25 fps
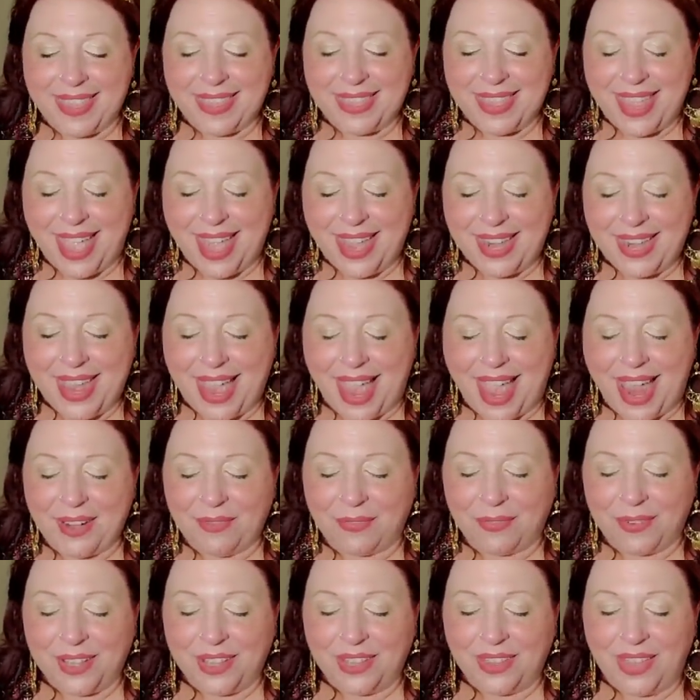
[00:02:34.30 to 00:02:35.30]
and then I
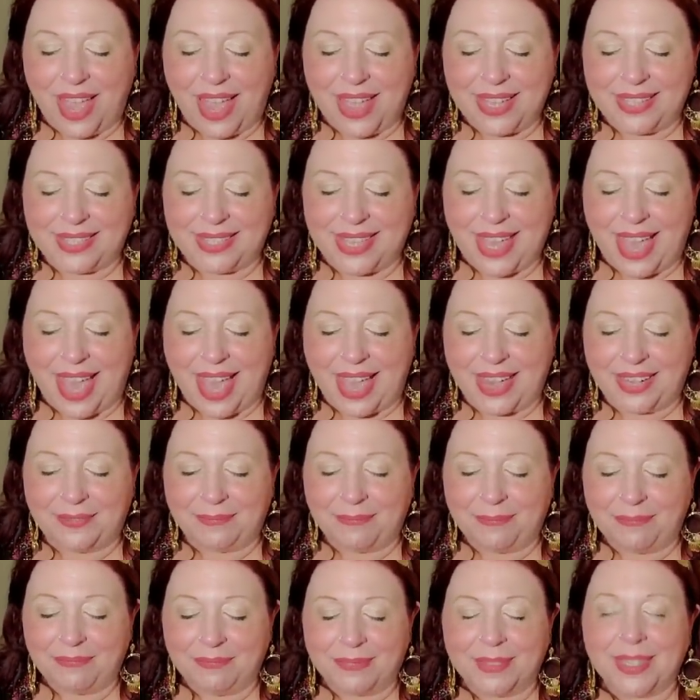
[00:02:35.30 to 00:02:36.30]
realized that
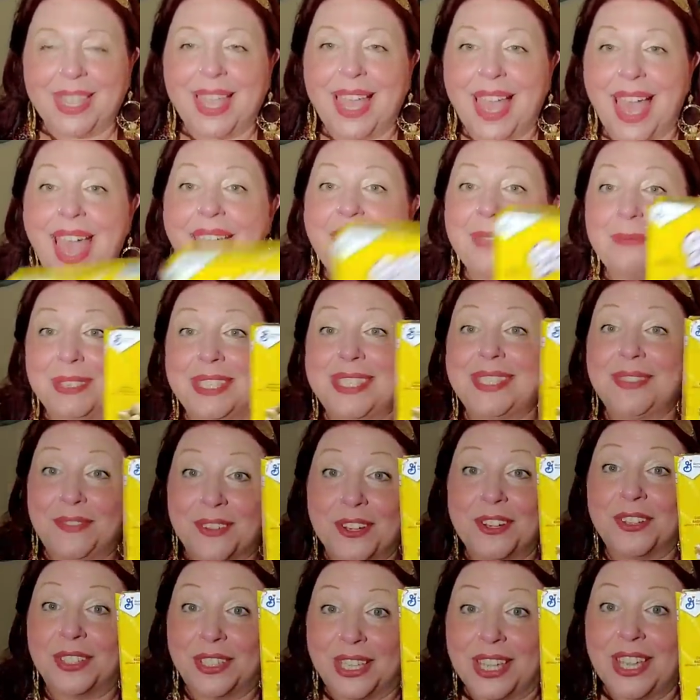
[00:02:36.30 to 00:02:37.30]
I'm
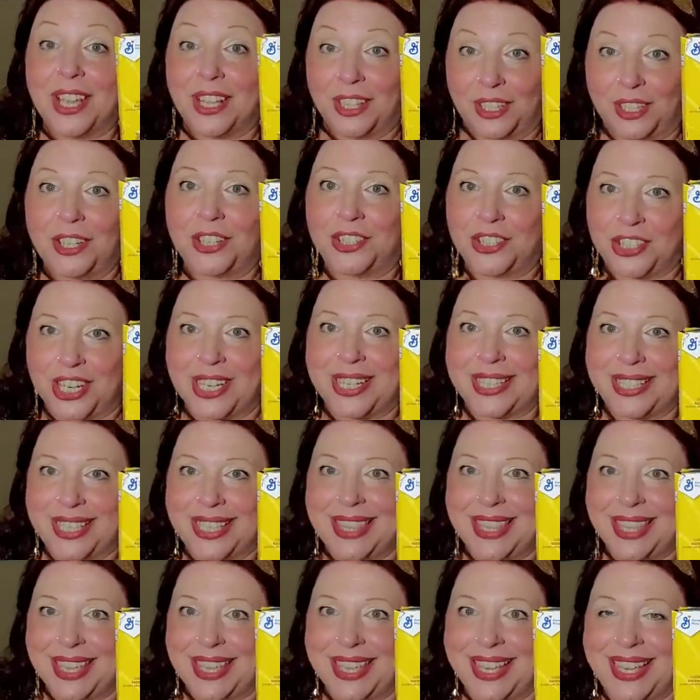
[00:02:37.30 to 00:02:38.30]
severely allergic
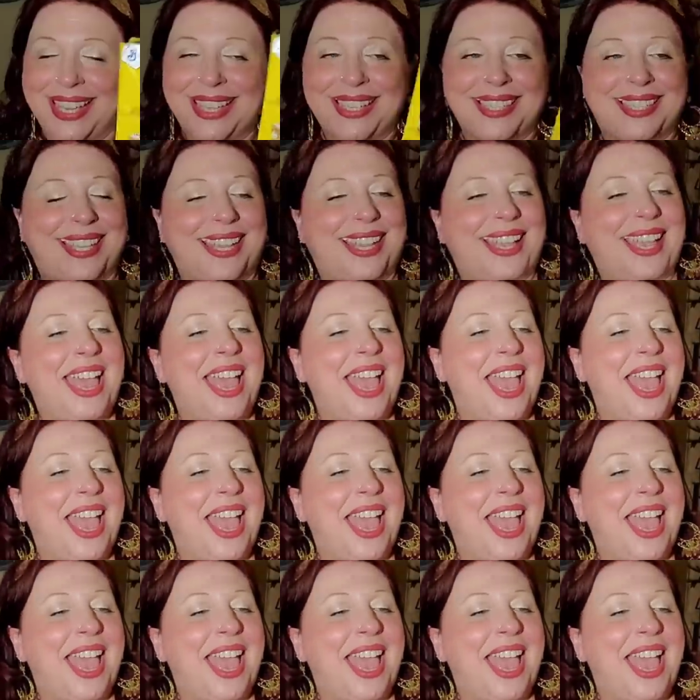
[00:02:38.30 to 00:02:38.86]
to these.